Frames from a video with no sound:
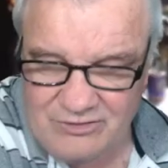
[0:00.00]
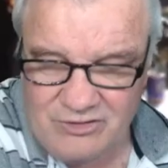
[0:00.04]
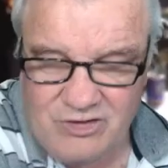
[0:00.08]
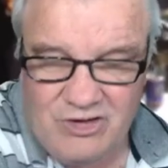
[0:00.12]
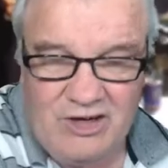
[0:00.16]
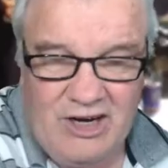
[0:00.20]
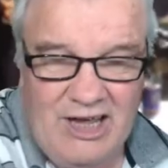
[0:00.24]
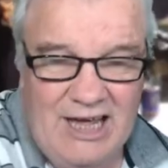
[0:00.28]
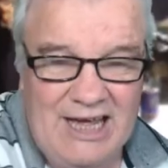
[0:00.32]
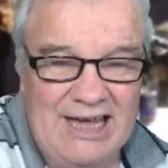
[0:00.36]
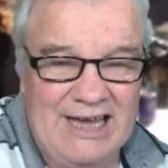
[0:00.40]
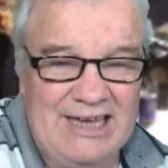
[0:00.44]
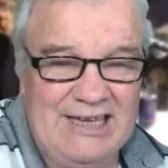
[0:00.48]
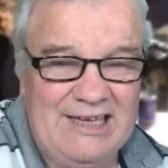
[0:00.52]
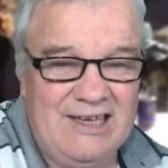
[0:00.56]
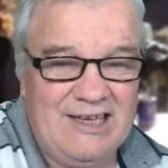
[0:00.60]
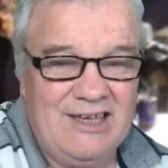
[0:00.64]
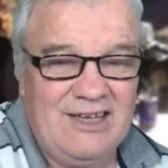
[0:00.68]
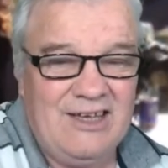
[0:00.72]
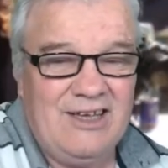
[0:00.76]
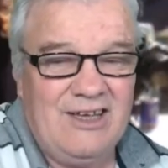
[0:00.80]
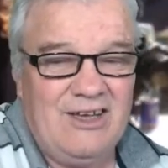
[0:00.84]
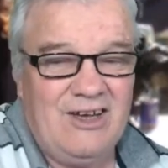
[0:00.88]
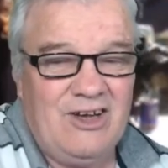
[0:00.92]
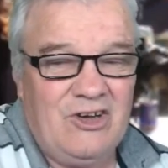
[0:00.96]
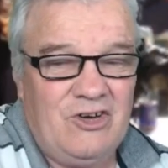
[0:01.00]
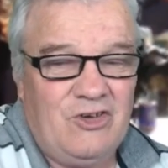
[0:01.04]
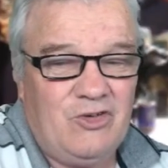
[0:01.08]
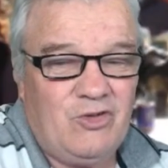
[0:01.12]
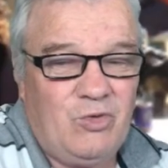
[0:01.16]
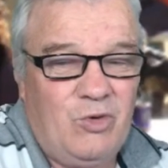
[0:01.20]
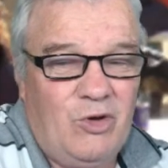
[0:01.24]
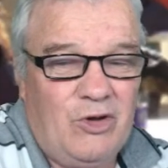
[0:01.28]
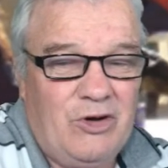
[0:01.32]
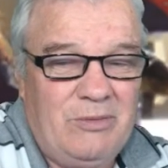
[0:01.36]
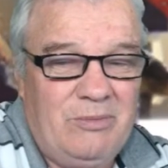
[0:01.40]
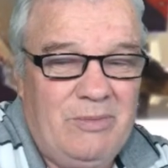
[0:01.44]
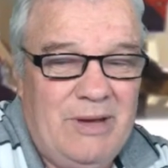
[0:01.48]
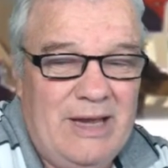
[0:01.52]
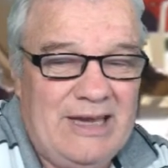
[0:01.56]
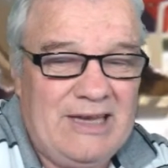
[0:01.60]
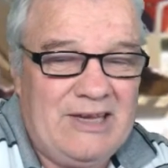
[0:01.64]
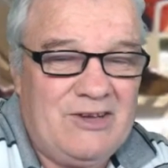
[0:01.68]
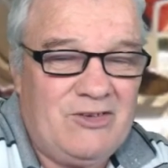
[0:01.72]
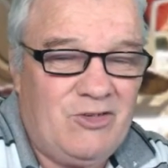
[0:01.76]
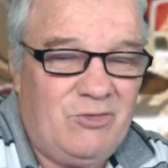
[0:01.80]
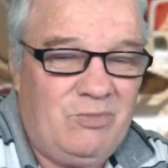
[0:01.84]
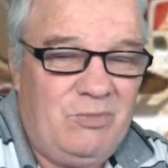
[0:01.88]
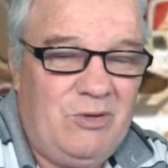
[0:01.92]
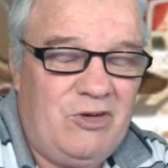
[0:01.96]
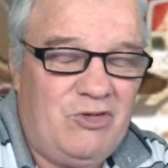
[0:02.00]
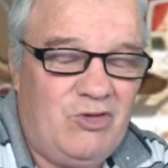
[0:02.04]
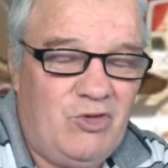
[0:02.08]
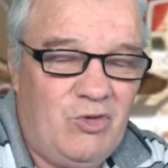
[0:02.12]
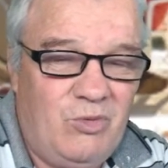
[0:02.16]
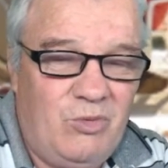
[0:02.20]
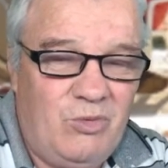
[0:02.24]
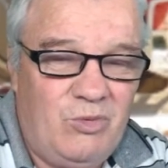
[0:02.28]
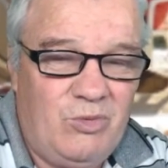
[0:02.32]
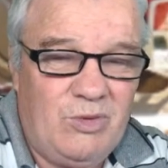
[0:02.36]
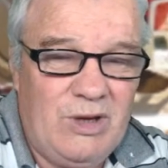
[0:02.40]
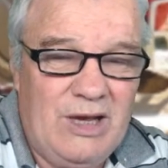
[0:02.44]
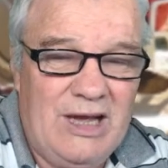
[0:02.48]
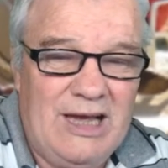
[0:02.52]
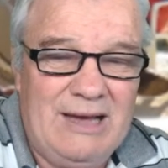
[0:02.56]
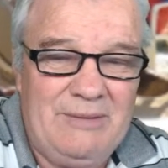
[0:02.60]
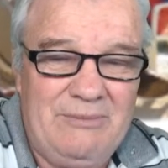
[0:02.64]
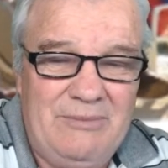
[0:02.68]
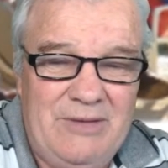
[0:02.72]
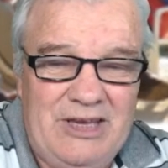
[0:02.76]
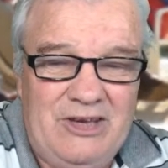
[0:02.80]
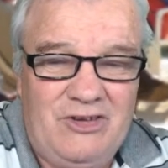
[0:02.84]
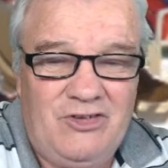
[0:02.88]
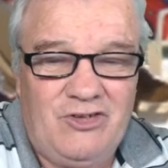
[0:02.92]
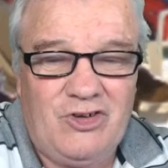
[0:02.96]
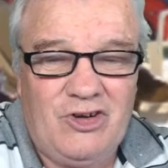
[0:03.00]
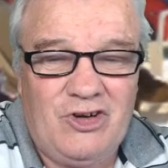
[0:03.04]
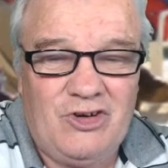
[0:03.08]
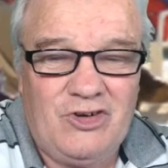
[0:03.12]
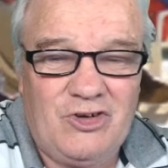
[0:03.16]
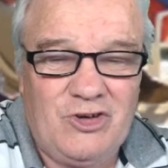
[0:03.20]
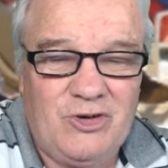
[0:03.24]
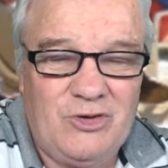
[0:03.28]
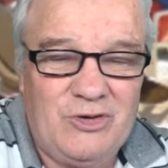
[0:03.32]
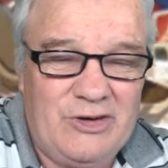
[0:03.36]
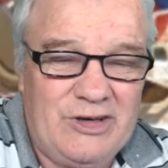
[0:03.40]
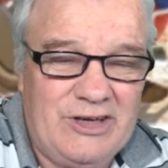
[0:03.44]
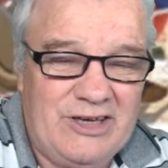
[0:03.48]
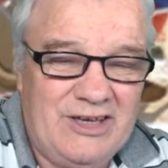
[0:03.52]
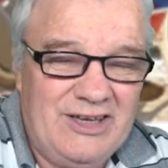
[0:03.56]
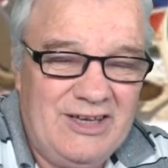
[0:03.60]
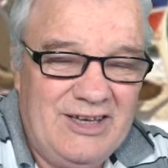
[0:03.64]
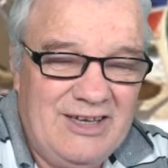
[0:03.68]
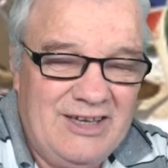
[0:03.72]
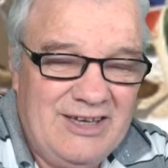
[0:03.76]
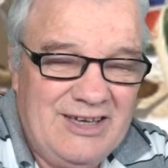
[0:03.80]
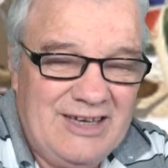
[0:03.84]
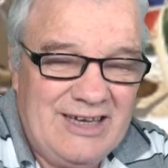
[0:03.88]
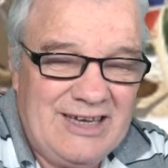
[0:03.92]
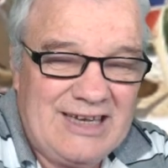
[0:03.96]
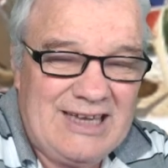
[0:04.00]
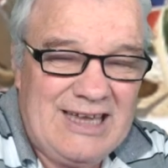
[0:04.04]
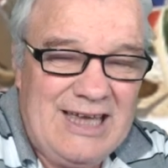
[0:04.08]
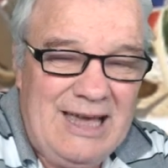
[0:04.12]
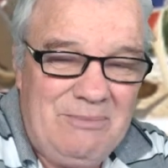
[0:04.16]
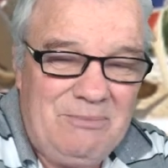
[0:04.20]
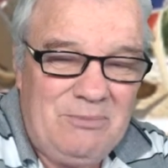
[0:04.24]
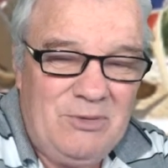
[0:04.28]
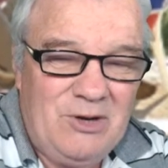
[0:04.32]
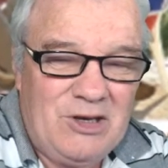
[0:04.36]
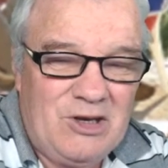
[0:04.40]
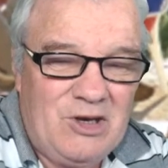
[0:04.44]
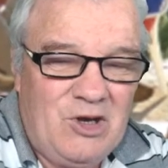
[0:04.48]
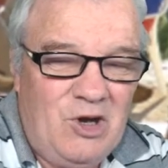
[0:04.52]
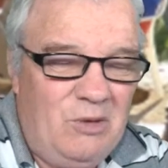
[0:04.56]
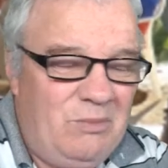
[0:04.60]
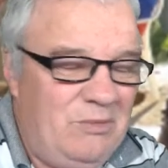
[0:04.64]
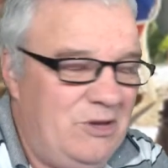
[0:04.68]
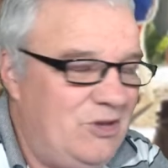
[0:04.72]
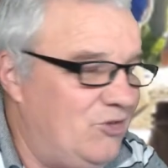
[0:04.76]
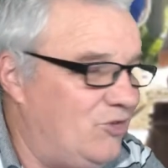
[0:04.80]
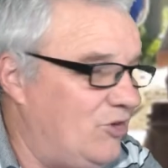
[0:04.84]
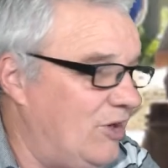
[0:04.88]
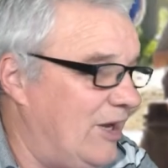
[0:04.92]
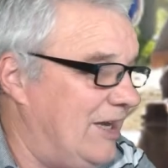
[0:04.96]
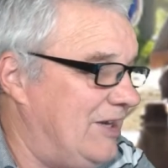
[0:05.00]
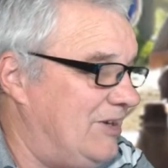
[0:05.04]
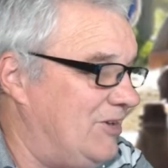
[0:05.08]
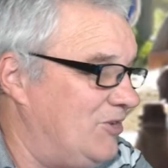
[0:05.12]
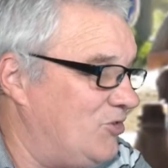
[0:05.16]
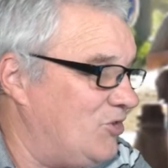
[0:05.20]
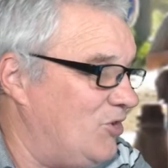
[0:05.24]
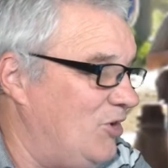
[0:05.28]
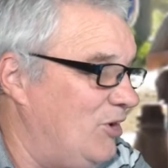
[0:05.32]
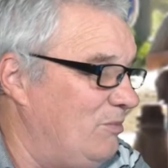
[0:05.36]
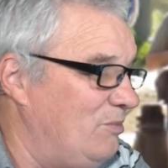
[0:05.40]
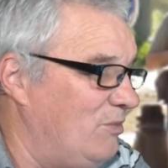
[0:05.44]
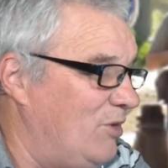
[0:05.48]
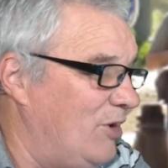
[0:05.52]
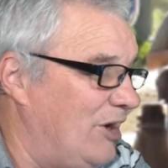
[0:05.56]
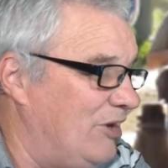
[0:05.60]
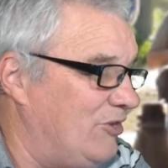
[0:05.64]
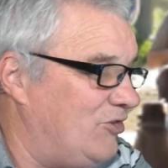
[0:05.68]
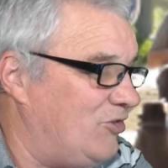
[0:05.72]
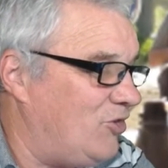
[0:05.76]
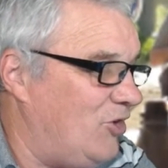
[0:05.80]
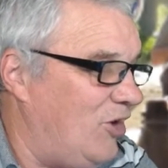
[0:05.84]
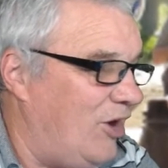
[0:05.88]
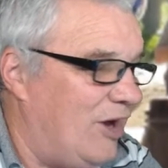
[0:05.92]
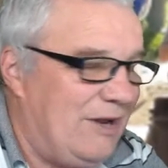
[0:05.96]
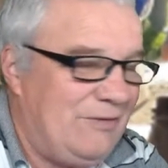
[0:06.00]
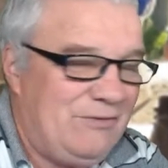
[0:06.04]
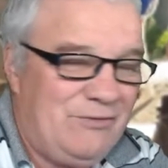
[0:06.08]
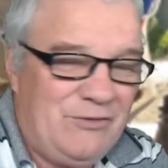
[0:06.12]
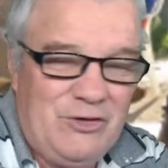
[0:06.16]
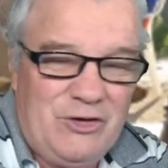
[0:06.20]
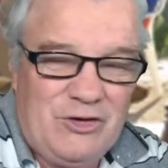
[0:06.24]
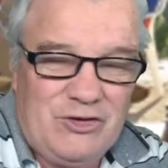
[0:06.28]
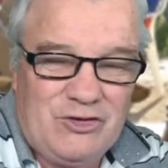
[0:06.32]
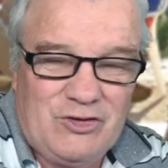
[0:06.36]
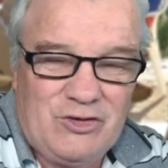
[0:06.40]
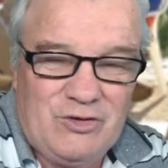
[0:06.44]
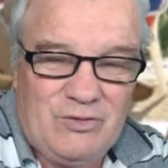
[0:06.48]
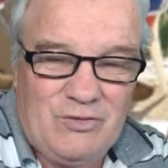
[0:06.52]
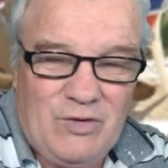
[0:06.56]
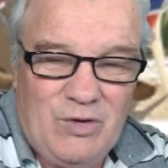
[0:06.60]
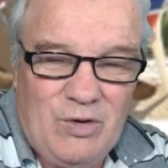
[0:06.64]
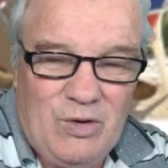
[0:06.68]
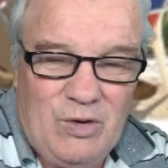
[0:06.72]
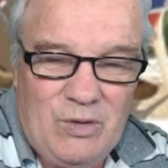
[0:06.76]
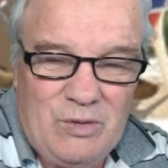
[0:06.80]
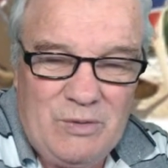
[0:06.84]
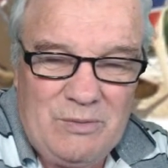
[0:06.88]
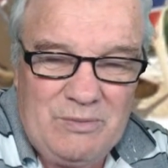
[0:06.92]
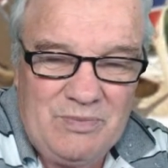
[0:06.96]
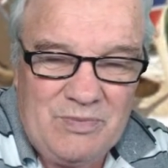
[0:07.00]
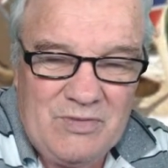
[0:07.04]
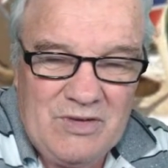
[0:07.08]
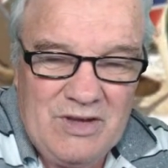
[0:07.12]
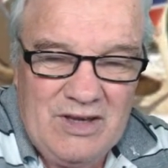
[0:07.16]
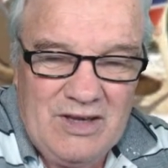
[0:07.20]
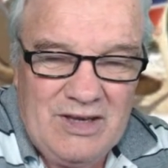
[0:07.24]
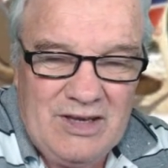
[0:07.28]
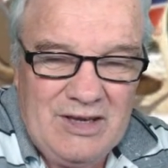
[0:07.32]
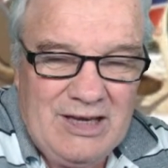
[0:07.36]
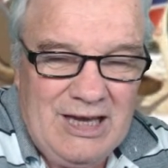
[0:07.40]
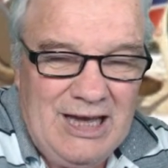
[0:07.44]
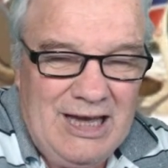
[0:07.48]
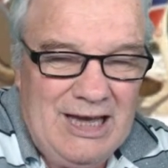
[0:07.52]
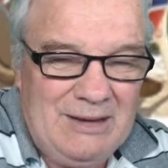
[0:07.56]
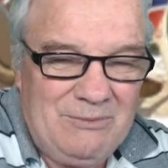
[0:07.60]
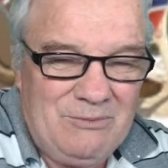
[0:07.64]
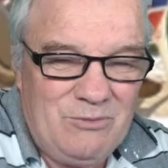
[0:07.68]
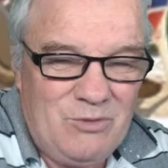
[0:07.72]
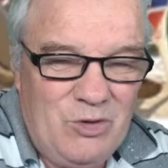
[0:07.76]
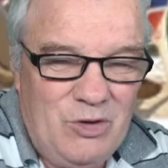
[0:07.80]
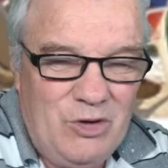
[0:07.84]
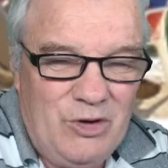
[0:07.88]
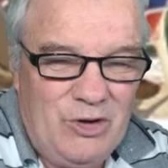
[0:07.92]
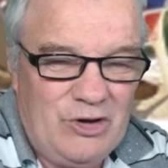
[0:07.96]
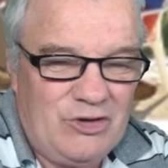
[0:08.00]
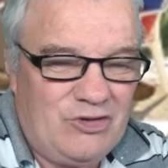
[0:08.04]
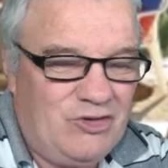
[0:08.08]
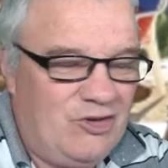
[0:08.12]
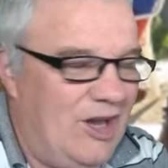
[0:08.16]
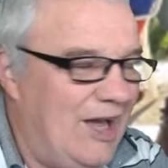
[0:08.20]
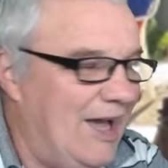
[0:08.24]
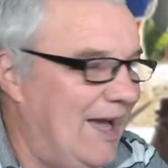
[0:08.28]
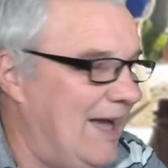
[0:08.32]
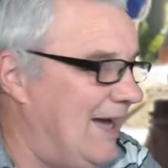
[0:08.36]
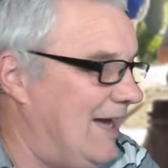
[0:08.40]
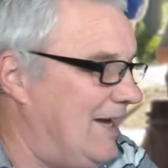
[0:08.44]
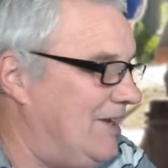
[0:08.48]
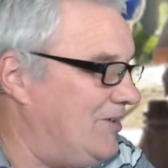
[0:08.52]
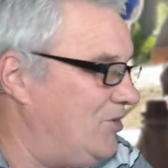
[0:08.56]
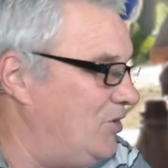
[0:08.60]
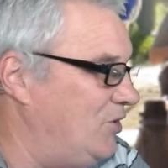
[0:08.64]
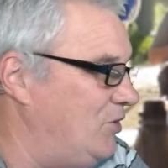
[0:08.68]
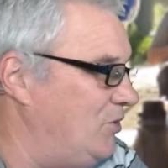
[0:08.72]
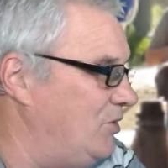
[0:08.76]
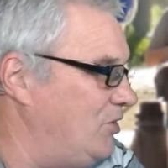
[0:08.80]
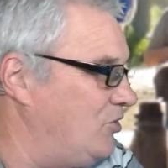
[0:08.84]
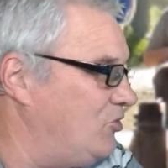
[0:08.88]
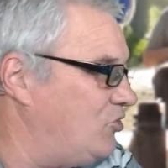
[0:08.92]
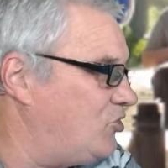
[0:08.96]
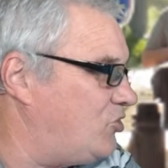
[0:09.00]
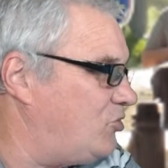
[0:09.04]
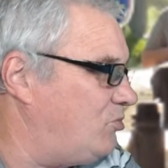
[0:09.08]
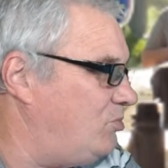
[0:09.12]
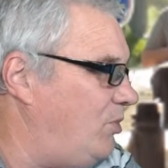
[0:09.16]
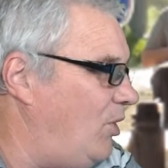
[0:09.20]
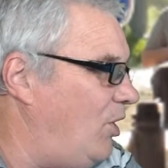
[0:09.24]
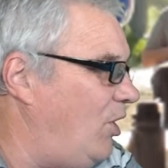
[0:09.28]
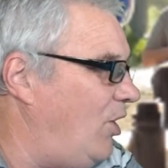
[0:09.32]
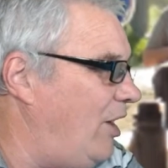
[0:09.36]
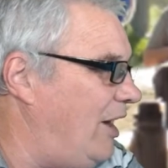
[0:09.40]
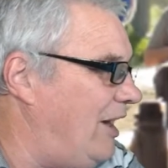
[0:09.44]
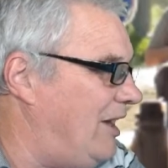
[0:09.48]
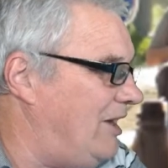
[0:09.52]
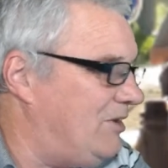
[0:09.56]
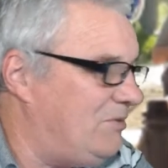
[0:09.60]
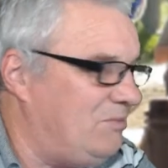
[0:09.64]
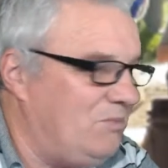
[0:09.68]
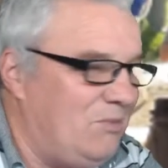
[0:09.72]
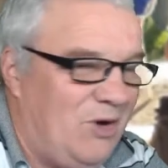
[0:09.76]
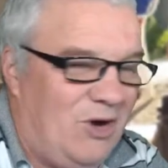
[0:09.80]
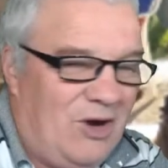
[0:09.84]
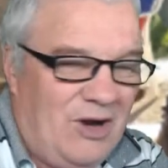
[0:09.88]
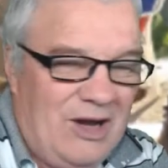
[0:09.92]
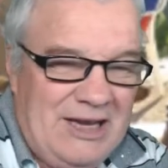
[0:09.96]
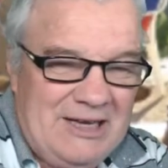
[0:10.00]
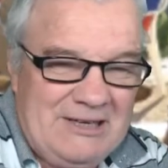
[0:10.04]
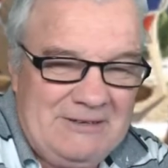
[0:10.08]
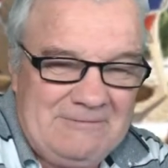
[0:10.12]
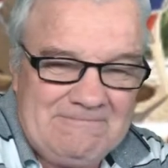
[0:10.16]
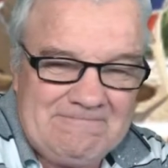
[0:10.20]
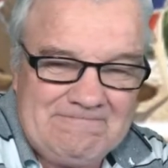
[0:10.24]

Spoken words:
today. I just want to make a special mention to a couple of commentators on my site. First of all, Works Hard, who inspired my